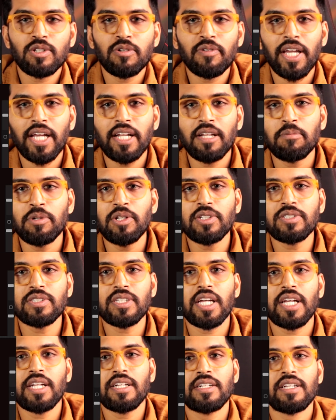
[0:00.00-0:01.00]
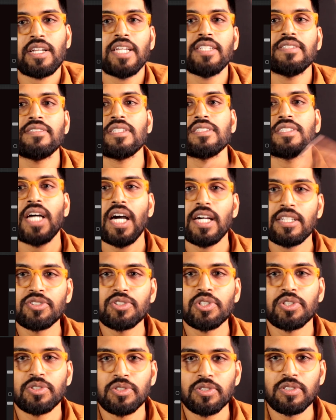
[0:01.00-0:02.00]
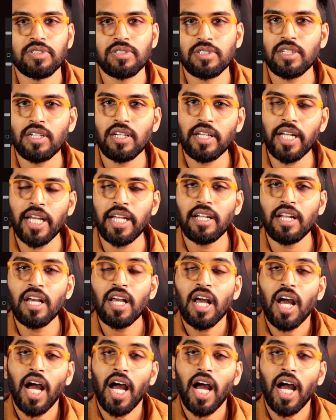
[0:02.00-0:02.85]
Now, AWS can raise the charges, right?